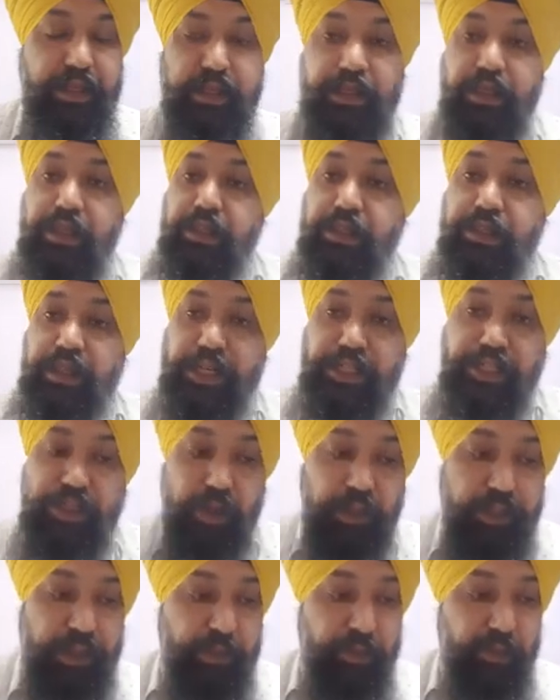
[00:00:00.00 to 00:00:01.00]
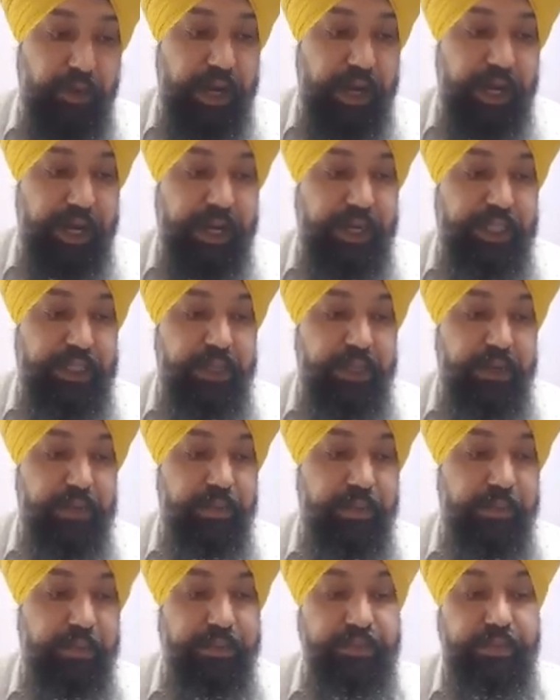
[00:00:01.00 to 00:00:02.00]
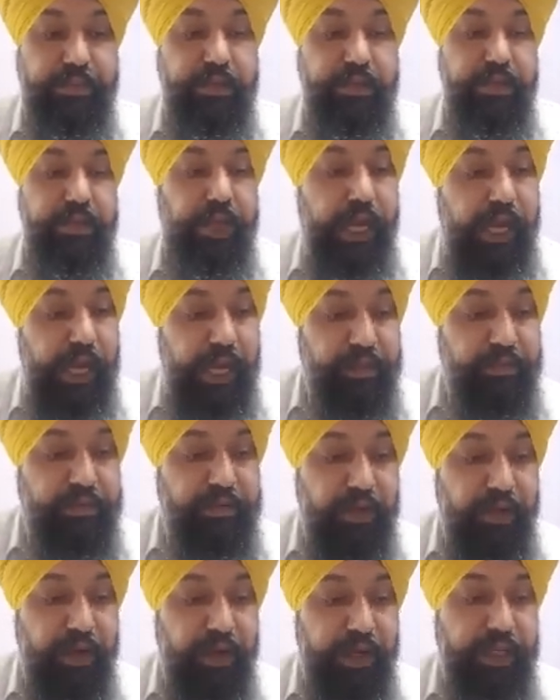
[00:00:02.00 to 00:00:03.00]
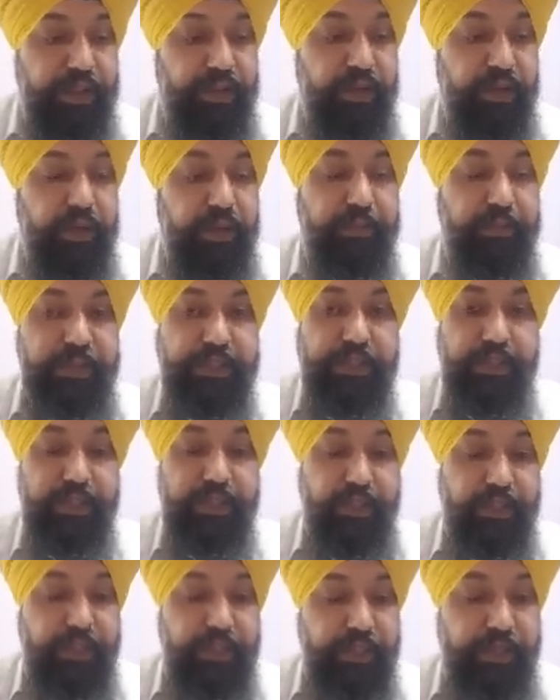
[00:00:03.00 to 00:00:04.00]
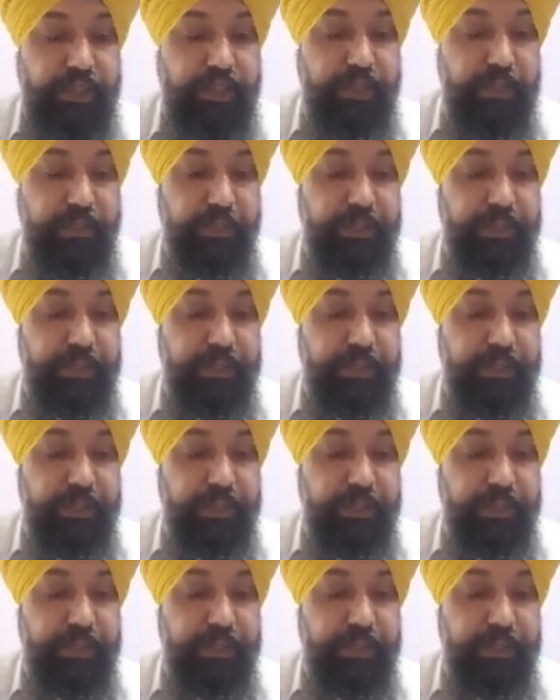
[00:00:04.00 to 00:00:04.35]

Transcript: That is not the point. I am sorry, you have misunderstood.